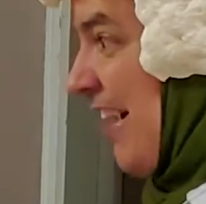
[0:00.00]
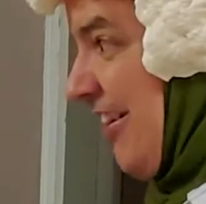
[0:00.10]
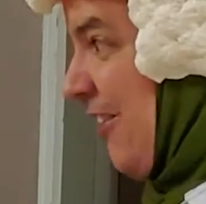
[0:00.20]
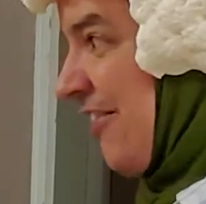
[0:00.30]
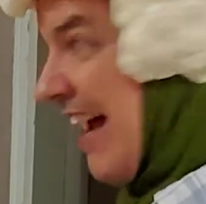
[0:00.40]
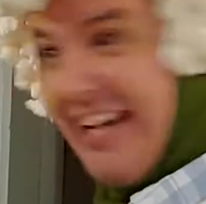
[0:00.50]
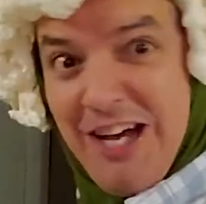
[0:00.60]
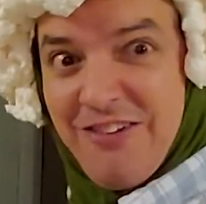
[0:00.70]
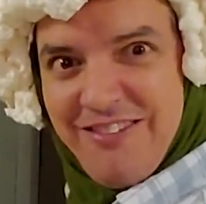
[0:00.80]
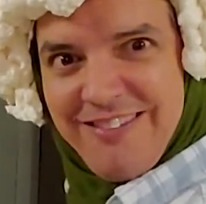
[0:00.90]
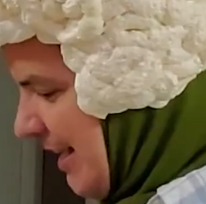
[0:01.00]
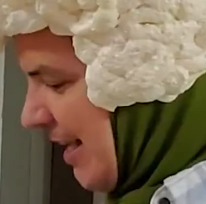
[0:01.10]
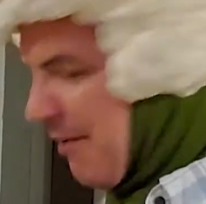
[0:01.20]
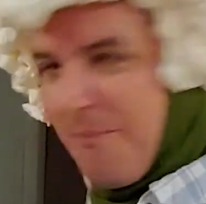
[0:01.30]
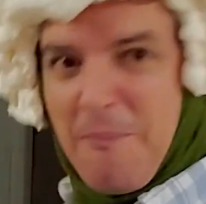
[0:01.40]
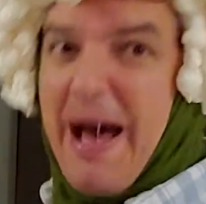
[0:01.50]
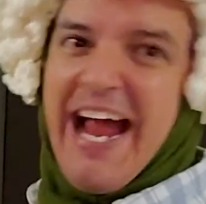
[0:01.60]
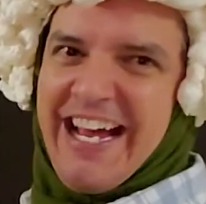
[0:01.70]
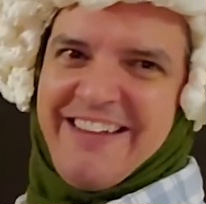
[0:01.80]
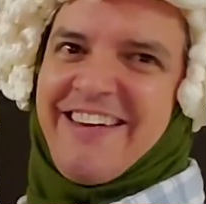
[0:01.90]
to you is, I know,
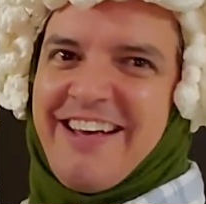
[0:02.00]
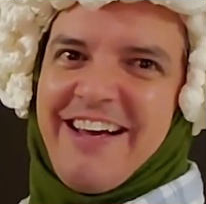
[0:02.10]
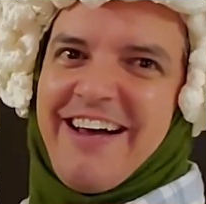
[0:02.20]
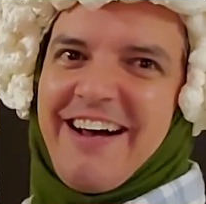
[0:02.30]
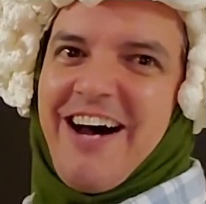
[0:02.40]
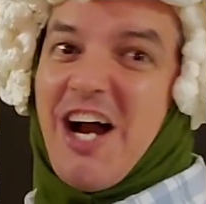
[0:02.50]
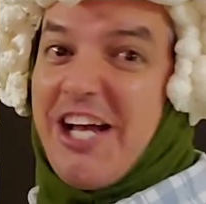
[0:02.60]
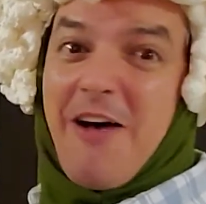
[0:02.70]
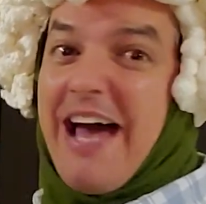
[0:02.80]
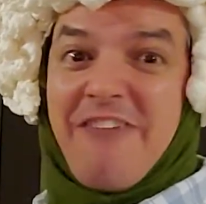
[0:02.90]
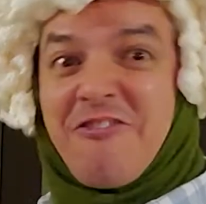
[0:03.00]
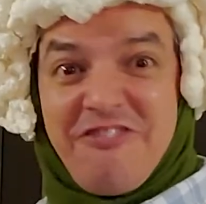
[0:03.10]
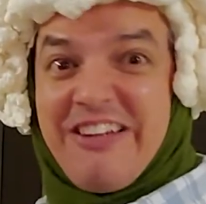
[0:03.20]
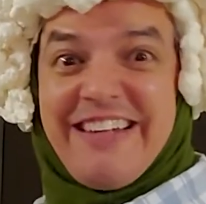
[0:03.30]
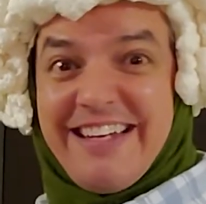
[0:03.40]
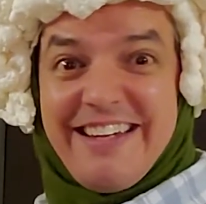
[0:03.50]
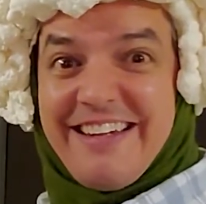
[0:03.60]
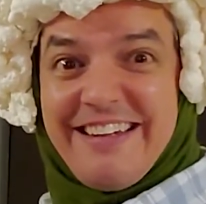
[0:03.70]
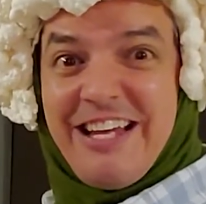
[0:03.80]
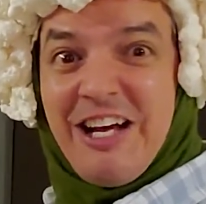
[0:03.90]
man, are y'all having fun?
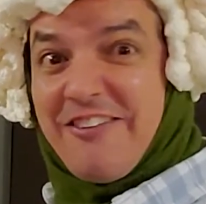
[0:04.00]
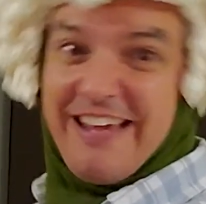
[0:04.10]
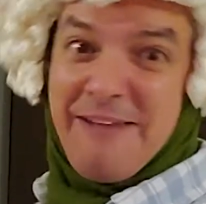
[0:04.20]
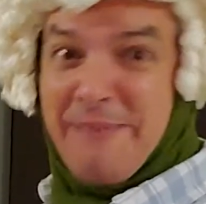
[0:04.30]
Because I'm